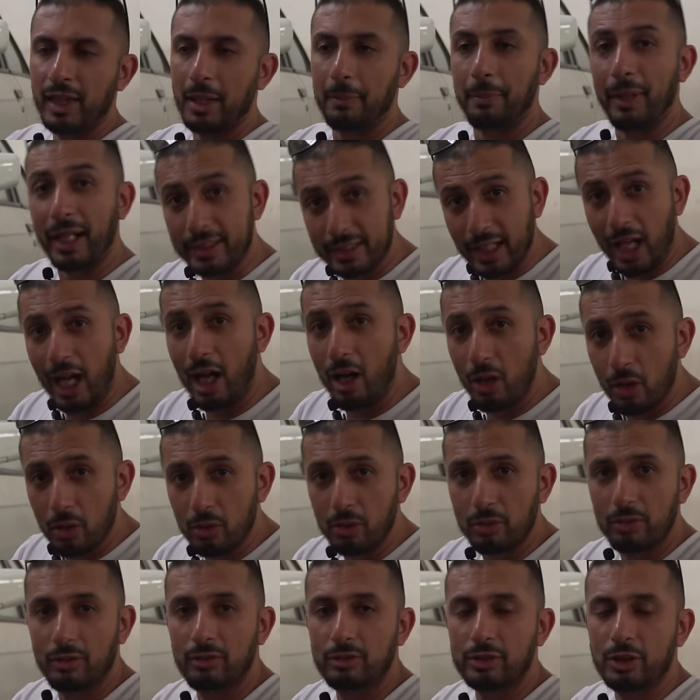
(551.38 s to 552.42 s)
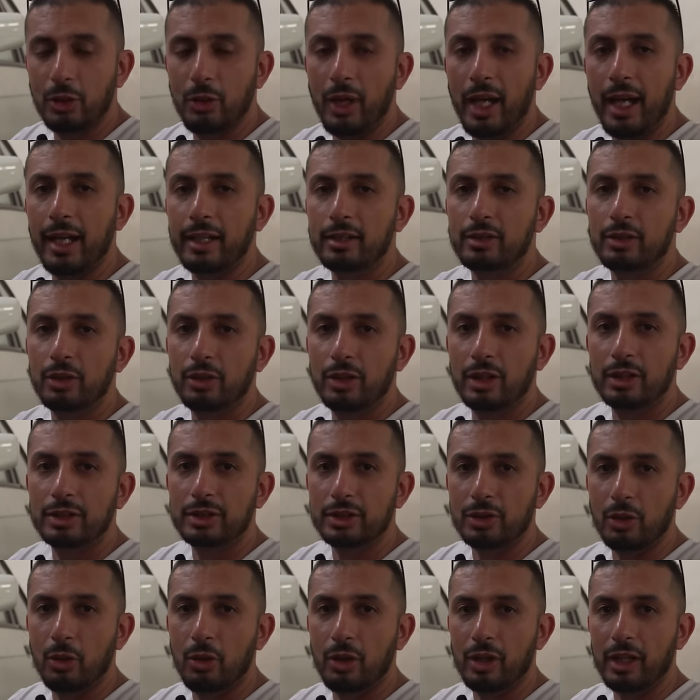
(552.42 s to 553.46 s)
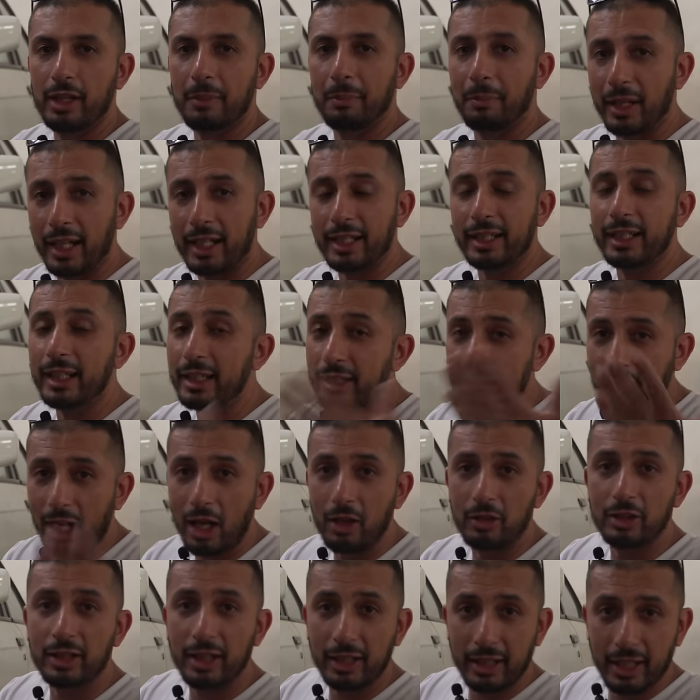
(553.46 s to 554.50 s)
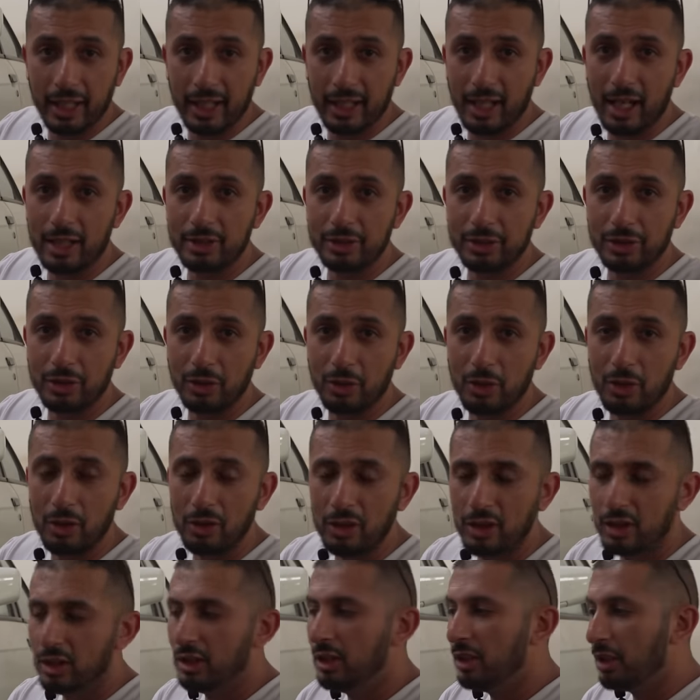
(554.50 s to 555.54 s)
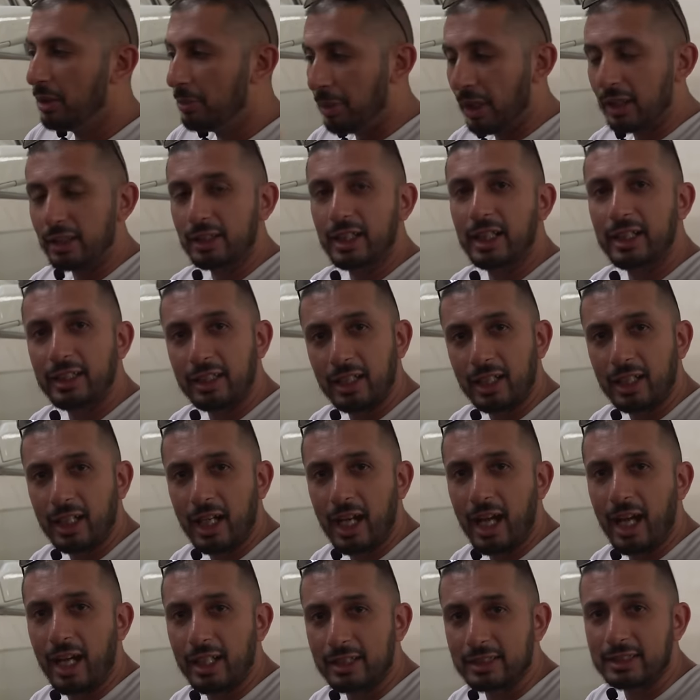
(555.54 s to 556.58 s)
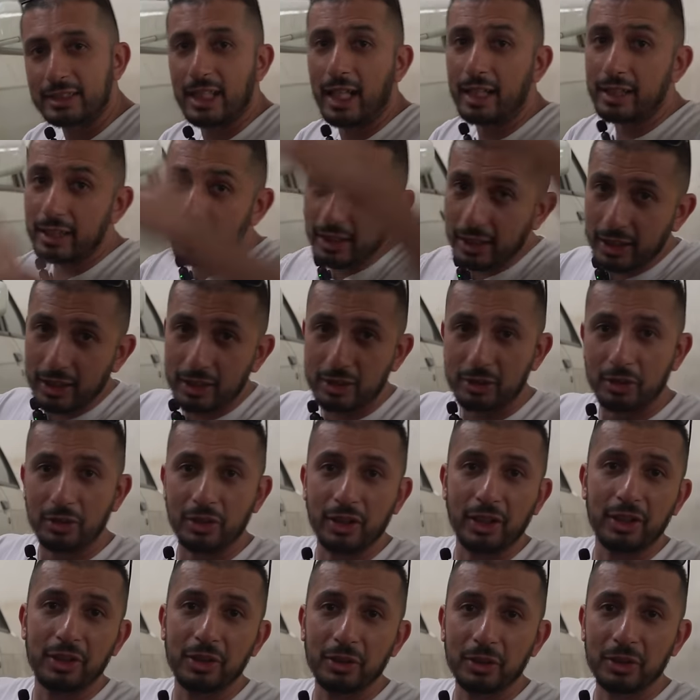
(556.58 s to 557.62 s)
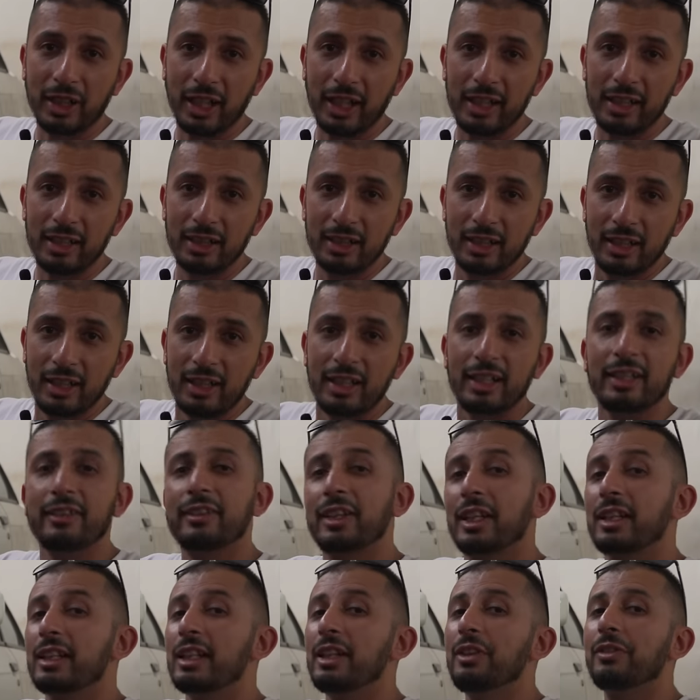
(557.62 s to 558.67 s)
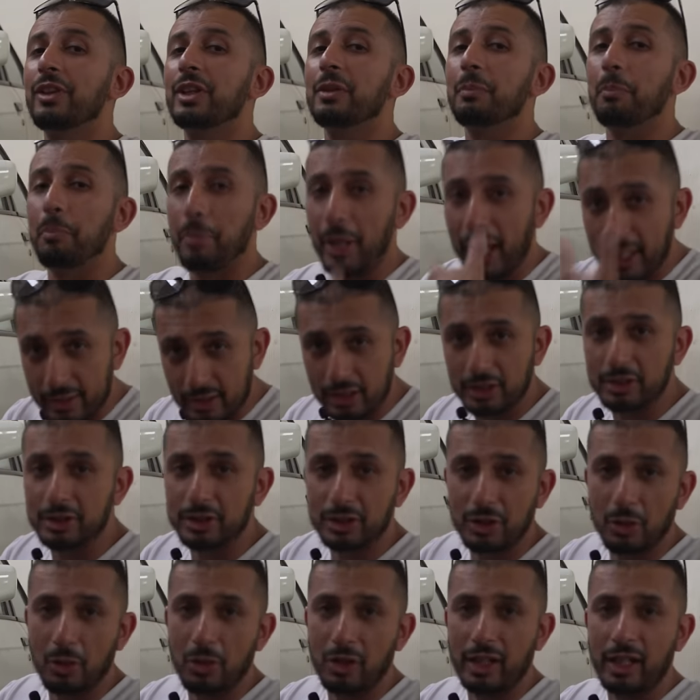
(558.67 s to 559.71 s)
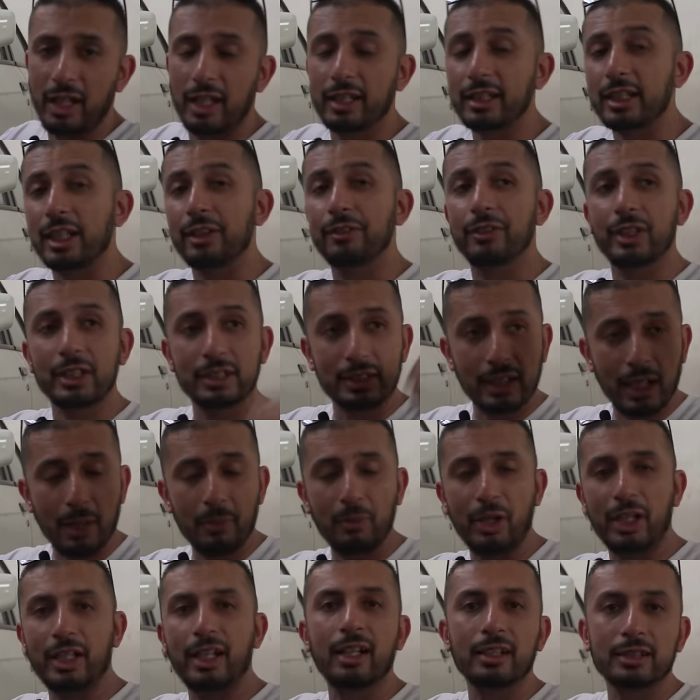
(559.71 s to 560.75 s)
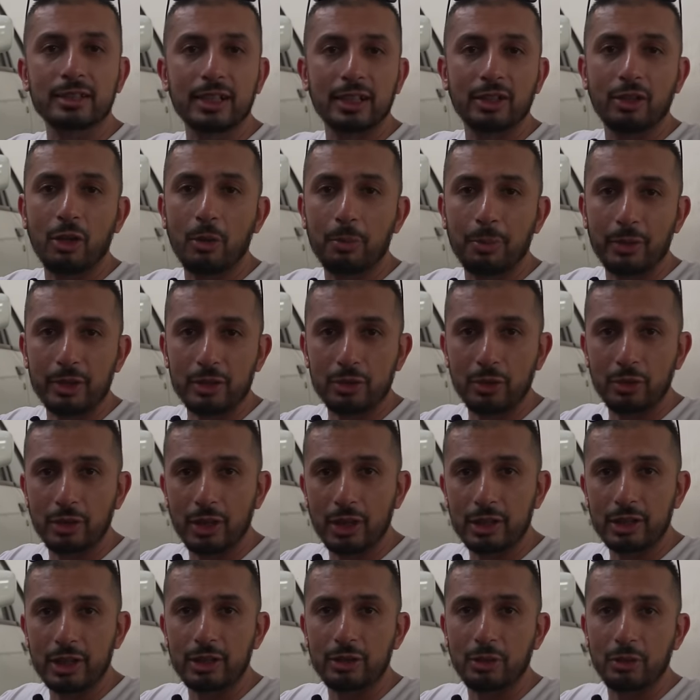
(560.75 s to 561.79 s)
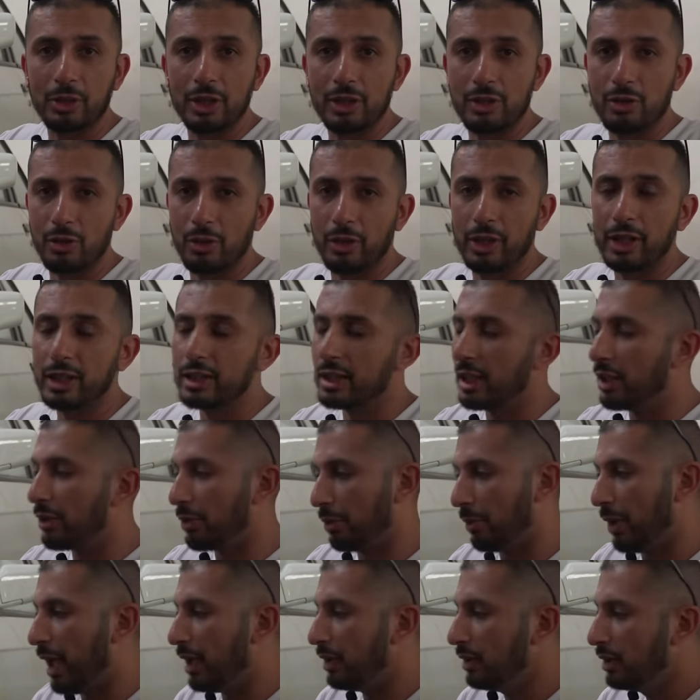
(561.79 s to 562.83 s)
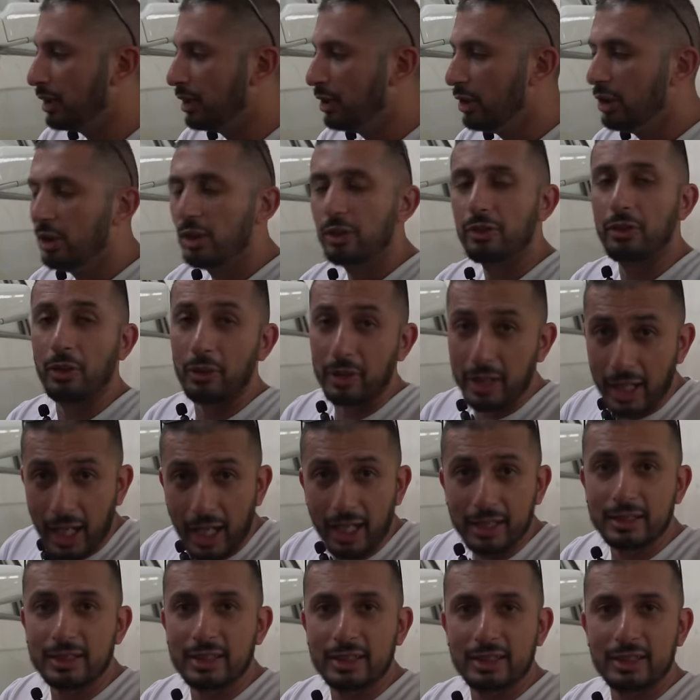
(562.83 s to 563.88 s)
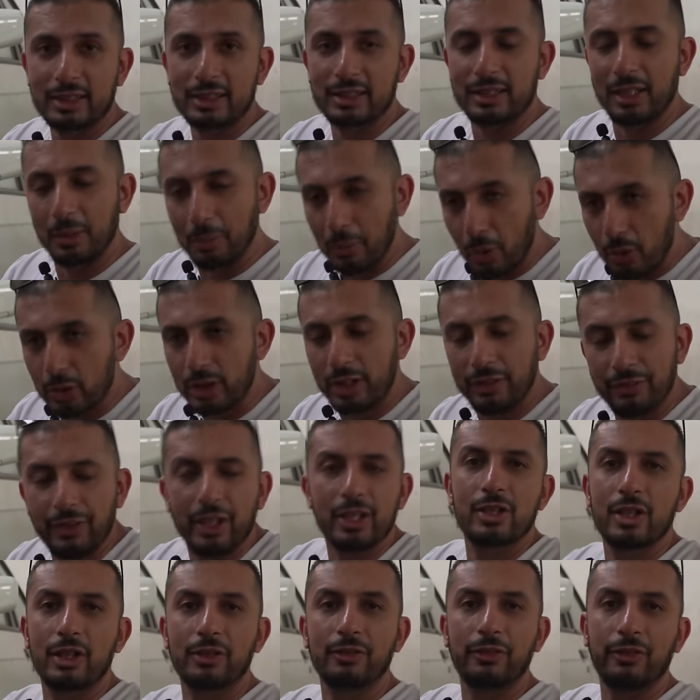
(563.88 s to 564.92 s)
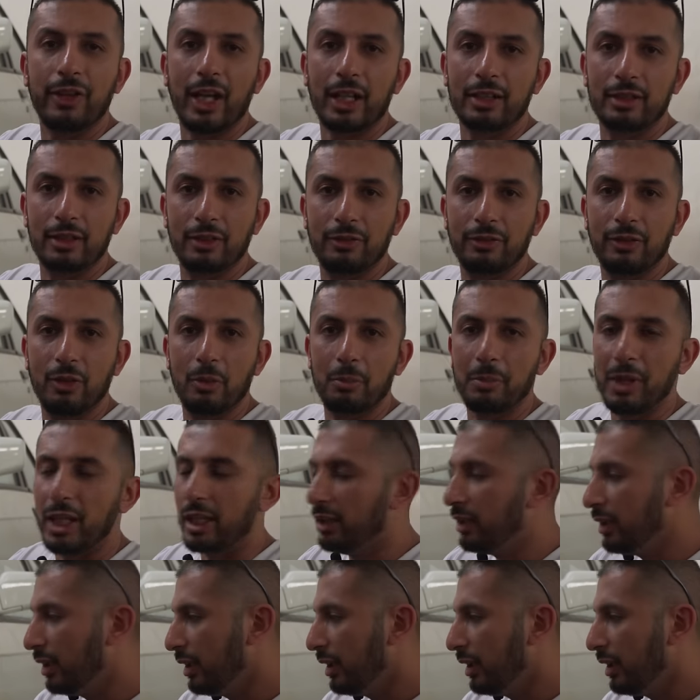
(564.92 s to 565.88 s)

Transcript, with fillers: But now, to add to the story, breaking down the garage door, building the car and sending it to the U K is an even better story, and giving someone else an opportunity to enjoy it as well. So that's the motivation factor for me.